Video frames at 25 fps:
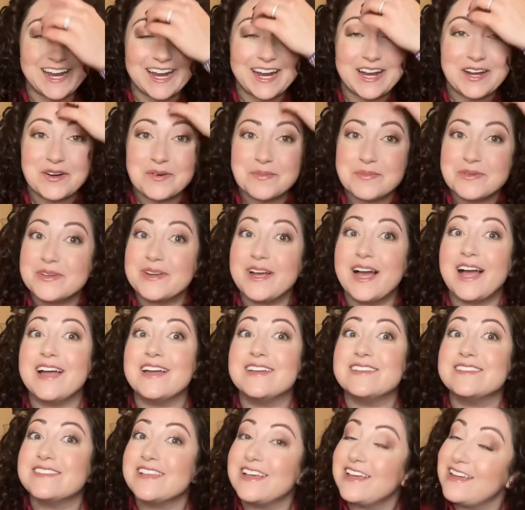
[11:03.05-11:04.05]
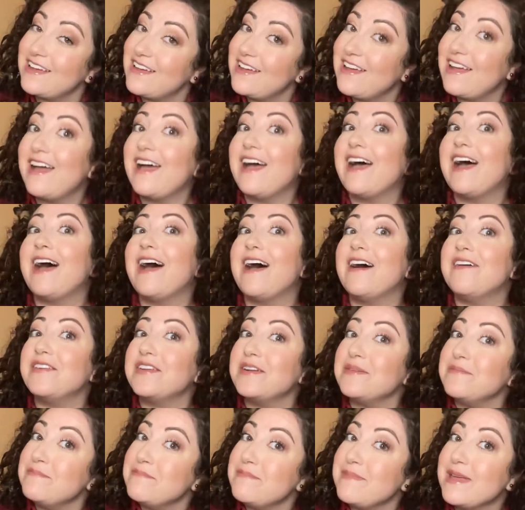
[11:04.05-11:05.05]
I hope you guys have an
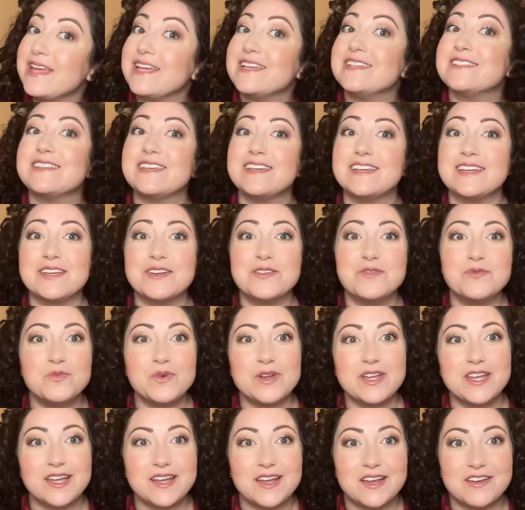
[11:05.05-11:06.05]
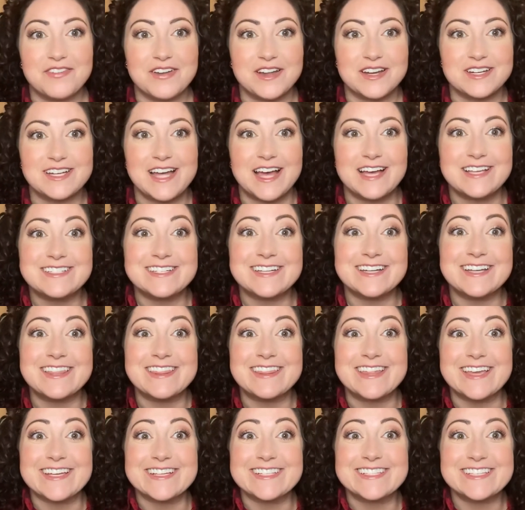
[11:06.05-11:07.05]
amazing week, a fantastic
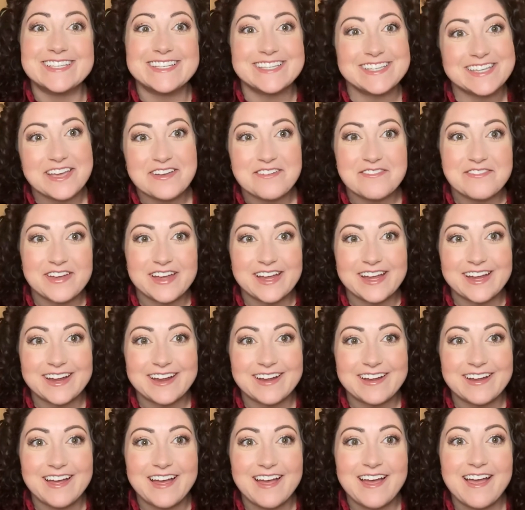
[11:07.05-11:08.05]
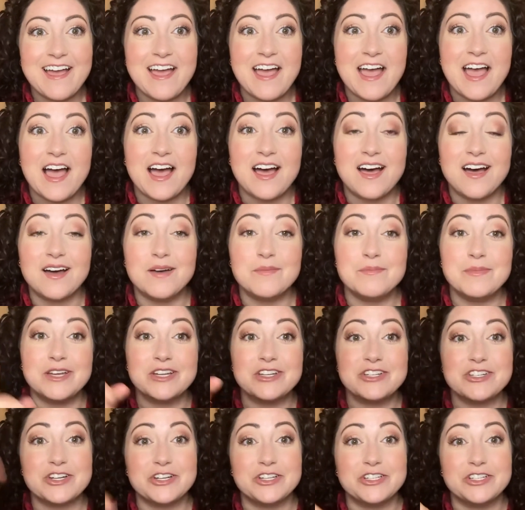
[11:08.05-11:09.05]
Thanksgiving. Make
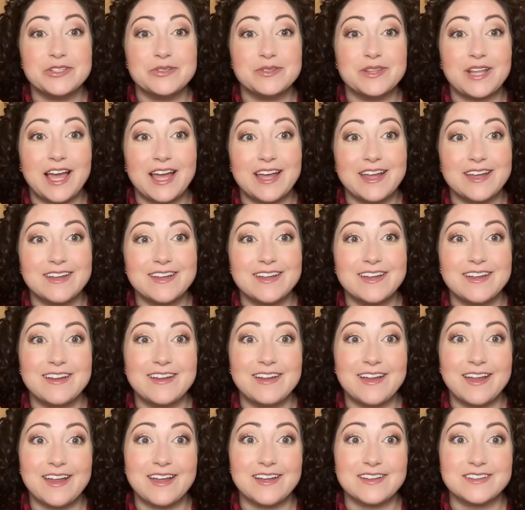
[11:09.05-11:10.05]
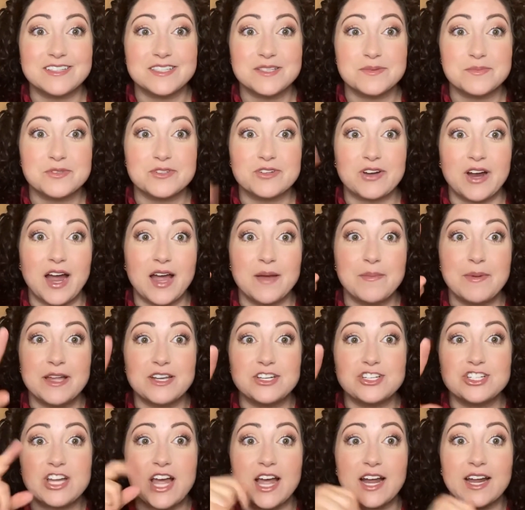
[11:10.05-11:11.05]
sure you like and subscribe and
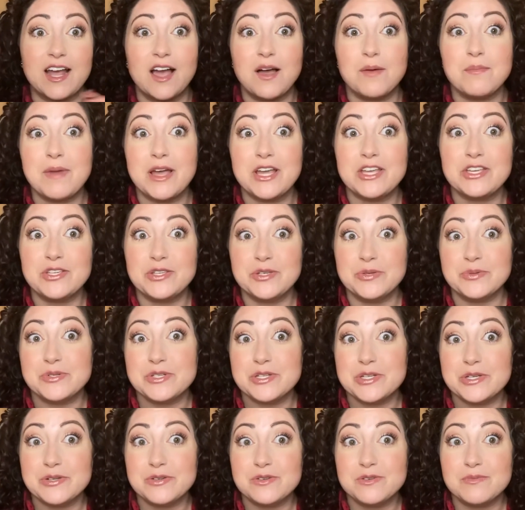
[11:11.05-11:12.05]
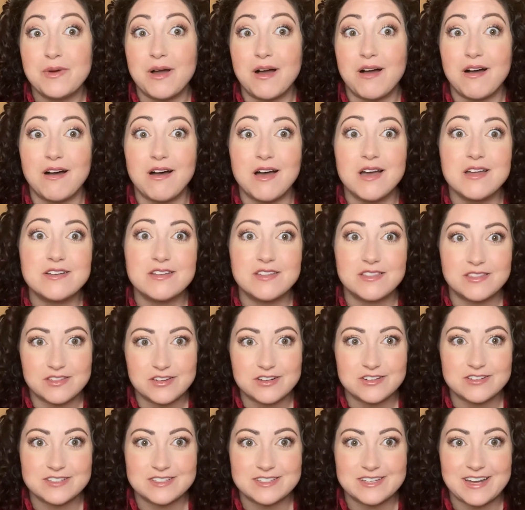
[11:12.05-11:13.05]
check out my YouTube on
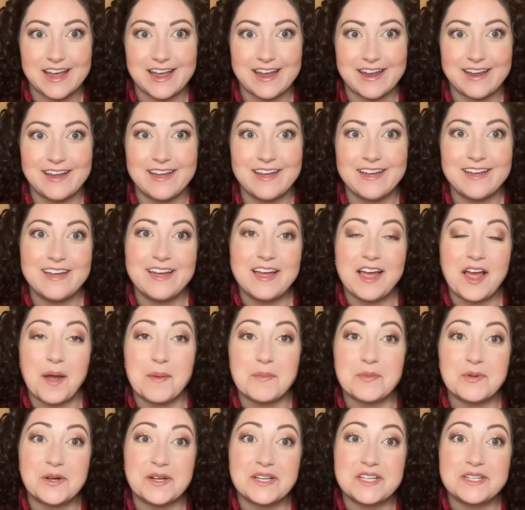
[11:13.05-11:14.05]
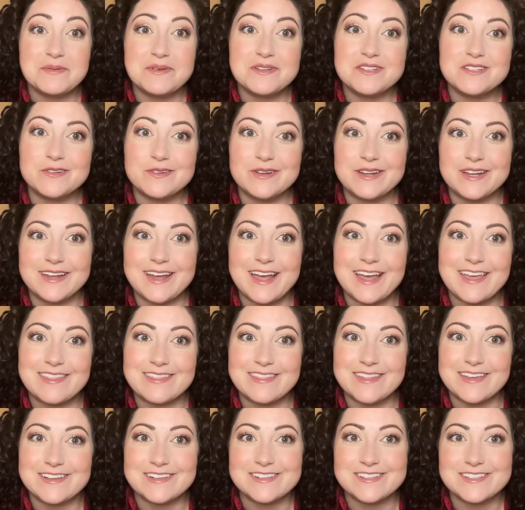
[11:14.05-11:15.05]
Thursday. I'm going to be doing a
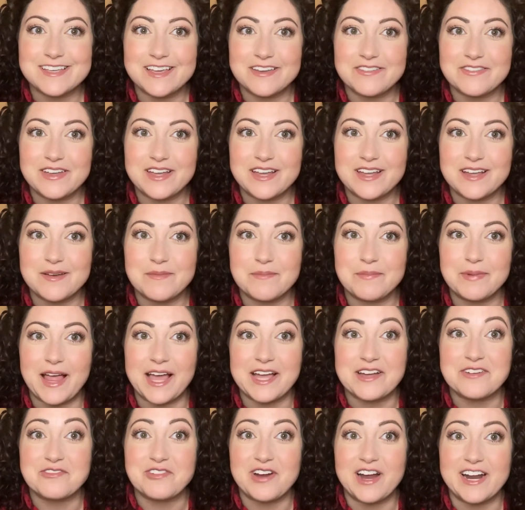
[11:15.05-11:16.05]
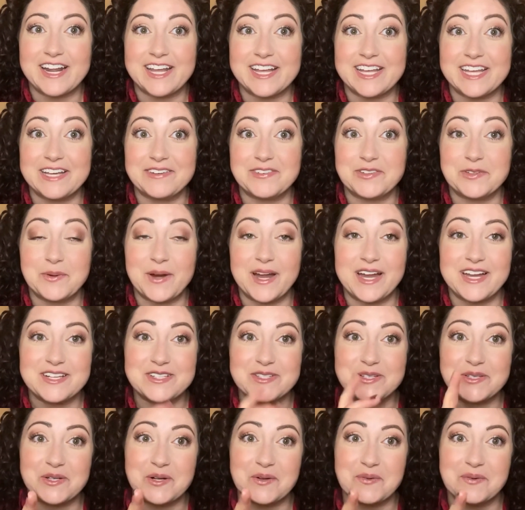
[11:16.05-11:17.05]
Thanksgiving Black Friday giveaway, so
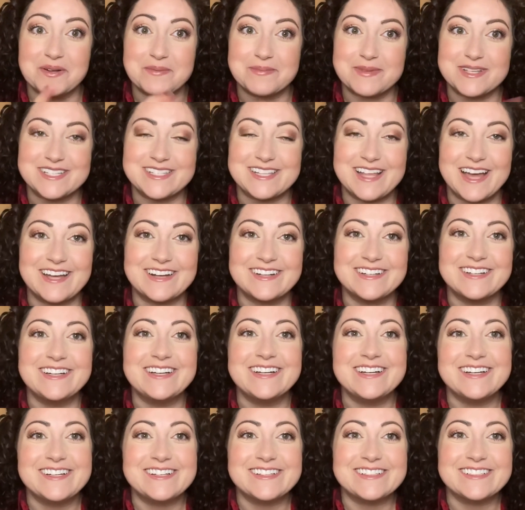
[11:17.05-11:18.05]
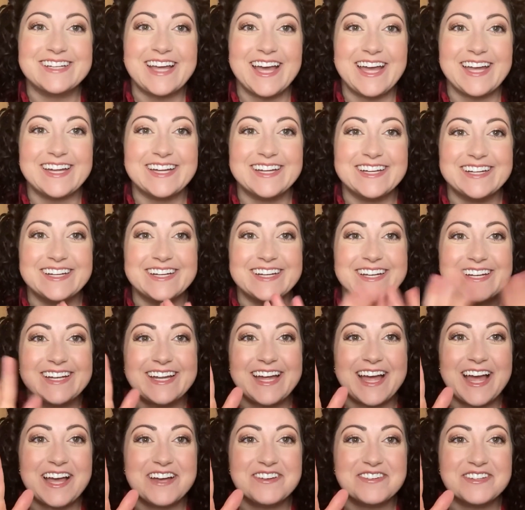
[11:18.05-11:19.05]
you don't want to miss that. And hey,
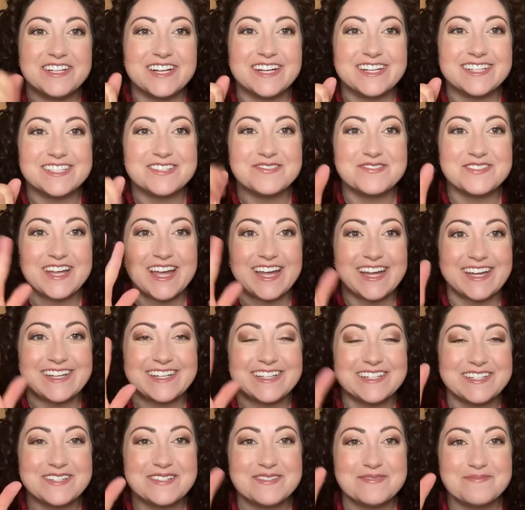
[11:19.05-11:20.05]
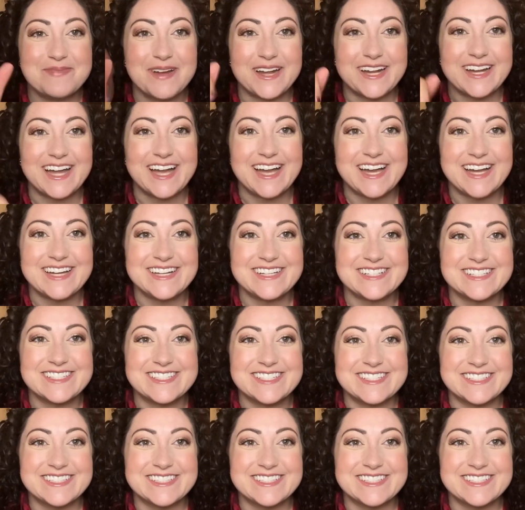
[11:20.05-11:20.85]
have an awesome day. Bye guys.